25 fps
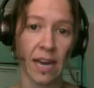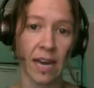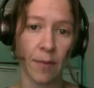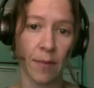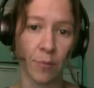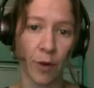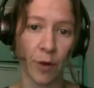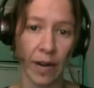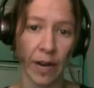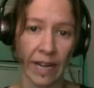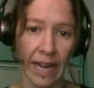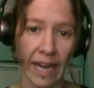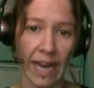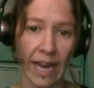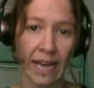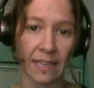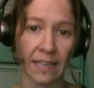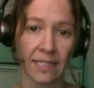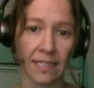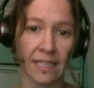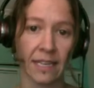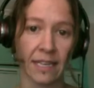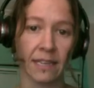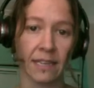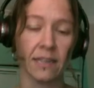to upgrade
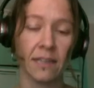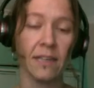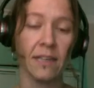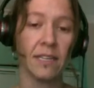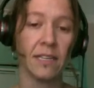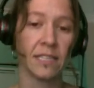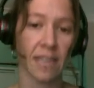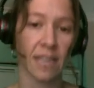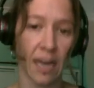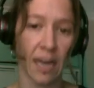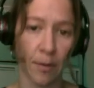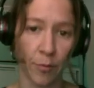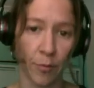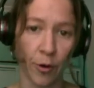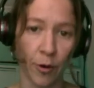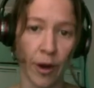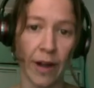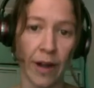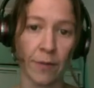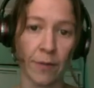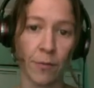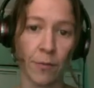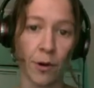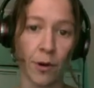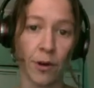housing, to
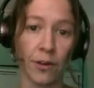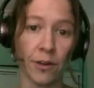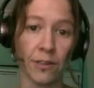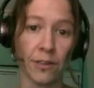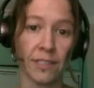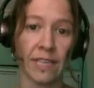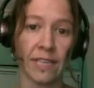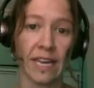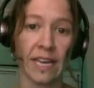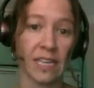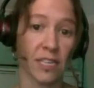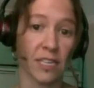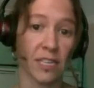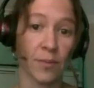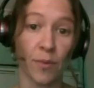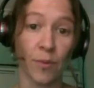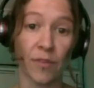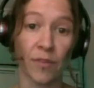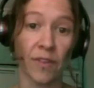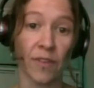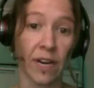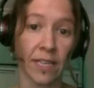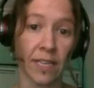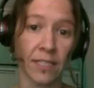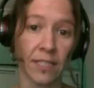upgrade roads, and to
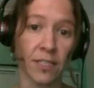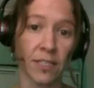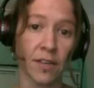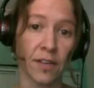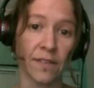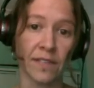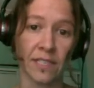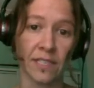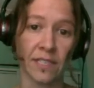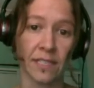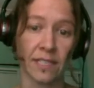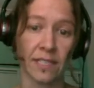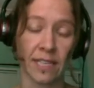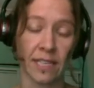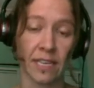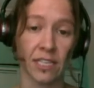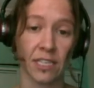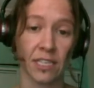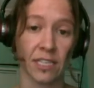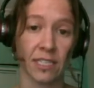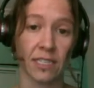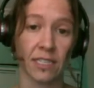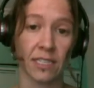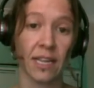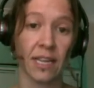provide services
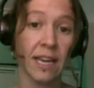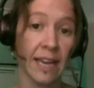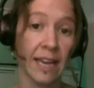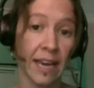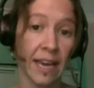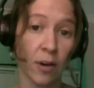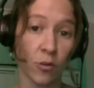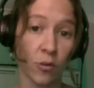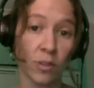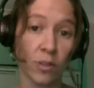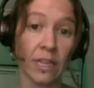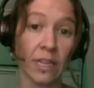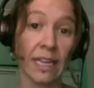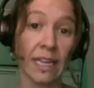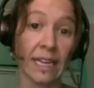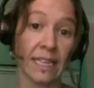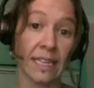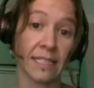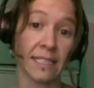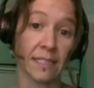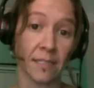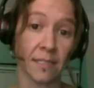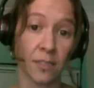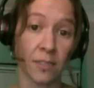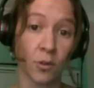such as health
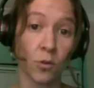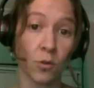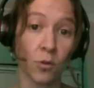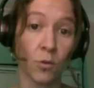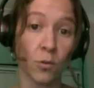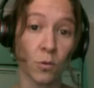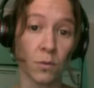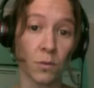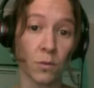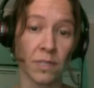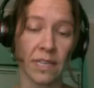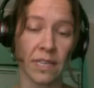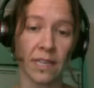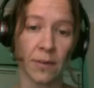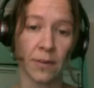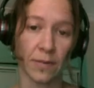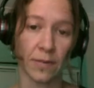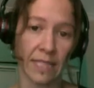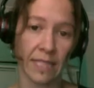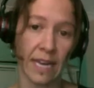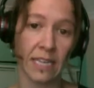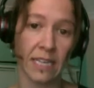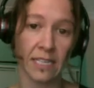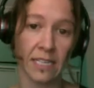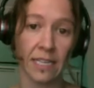clinics and schools. And there
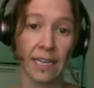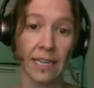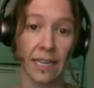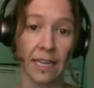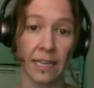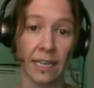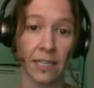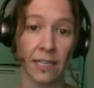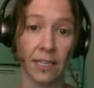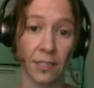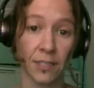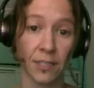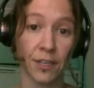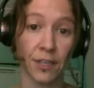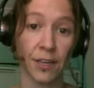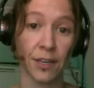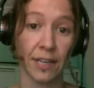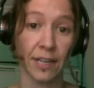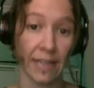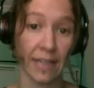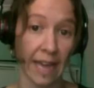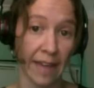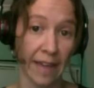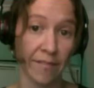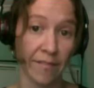was actually a
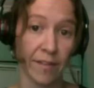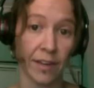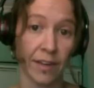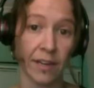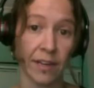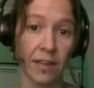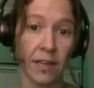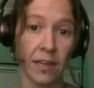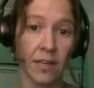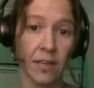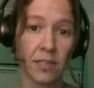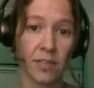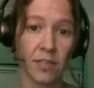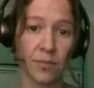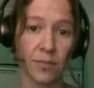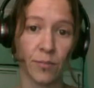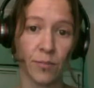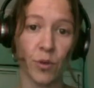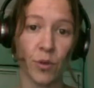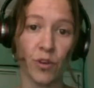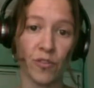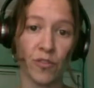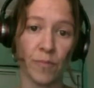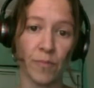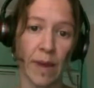concerted effort to
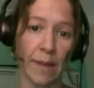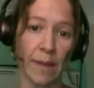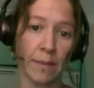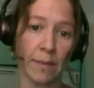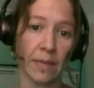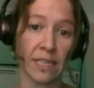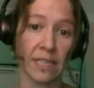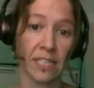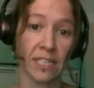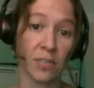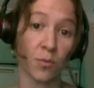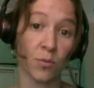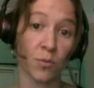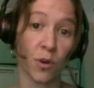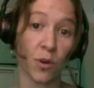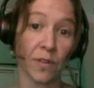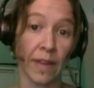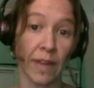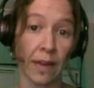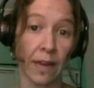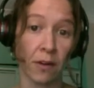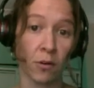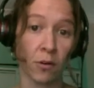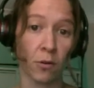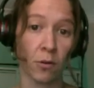move people into what
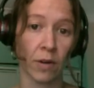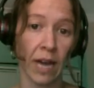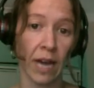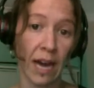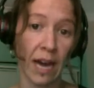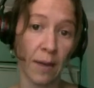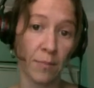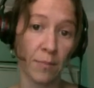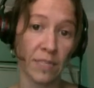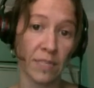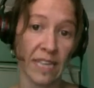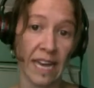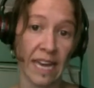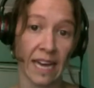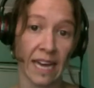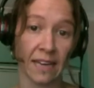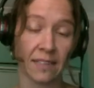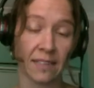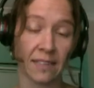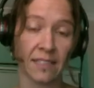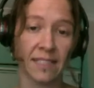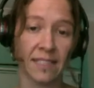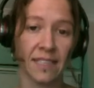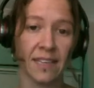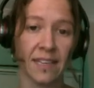they called hub
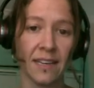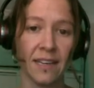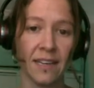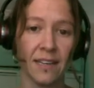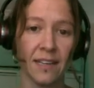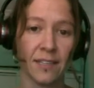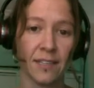towns.